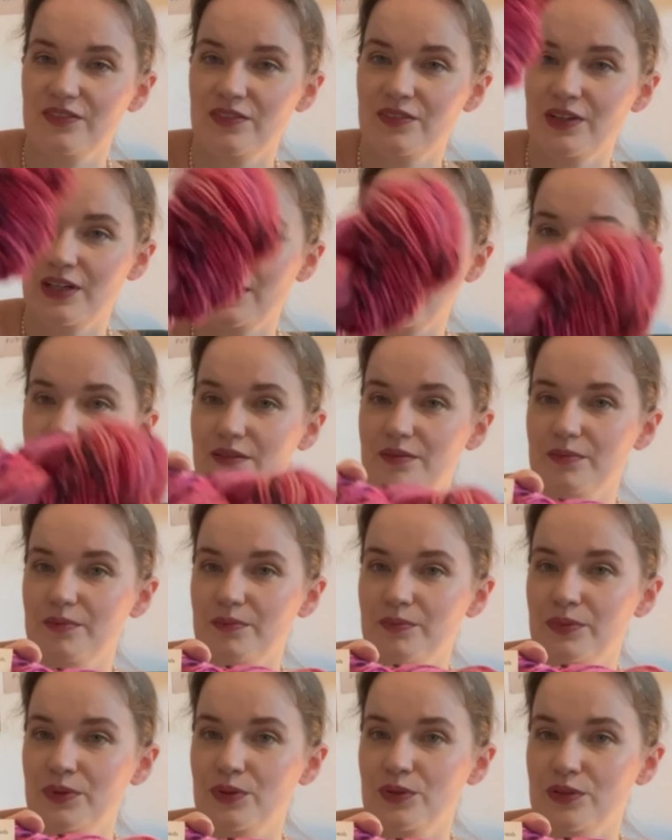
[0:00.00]
really
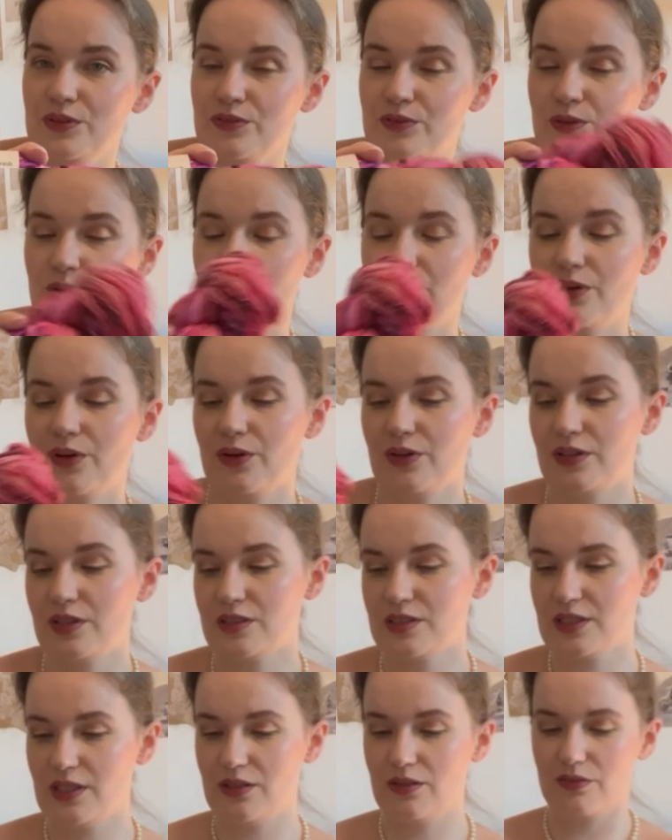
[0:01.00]
beautiful on her,
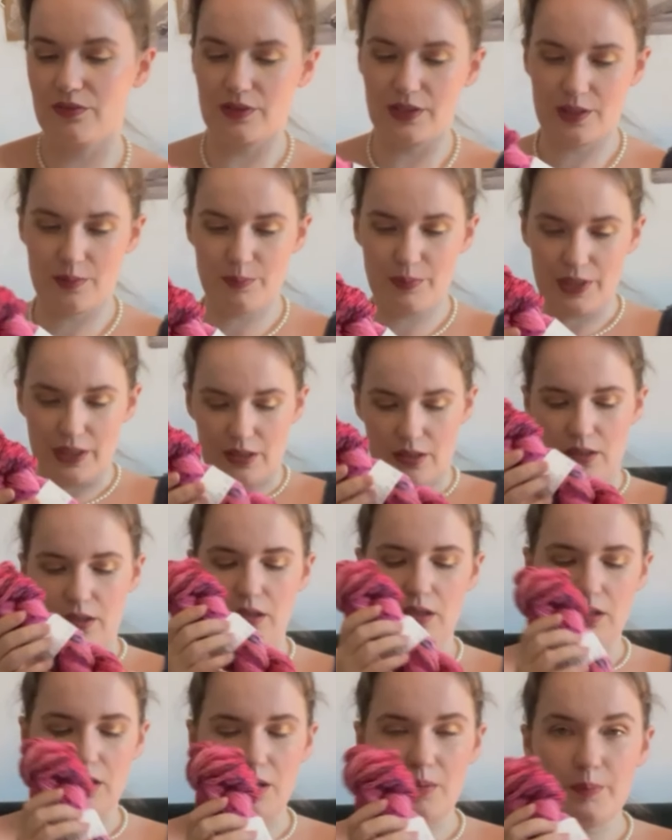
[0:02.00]
this kind of like pink
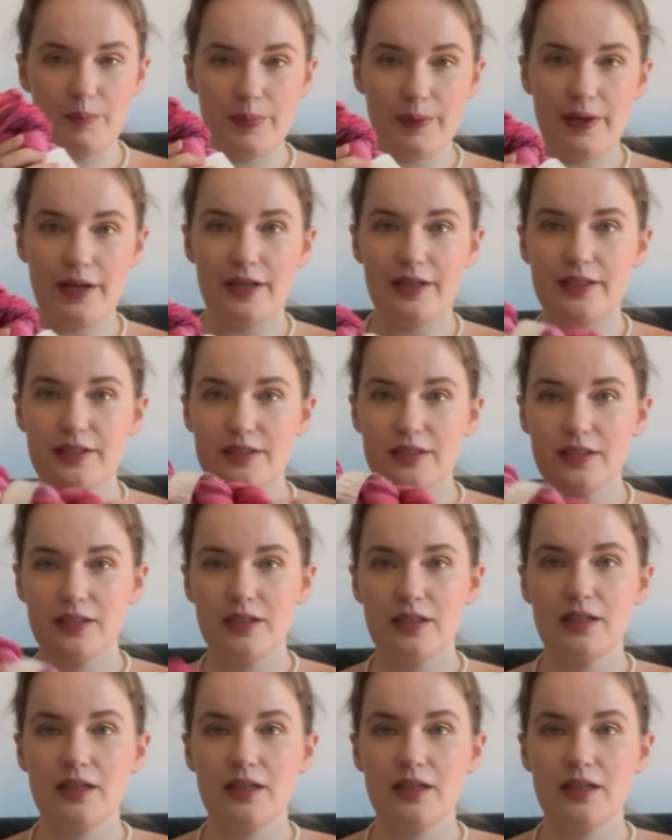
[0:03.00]
color. But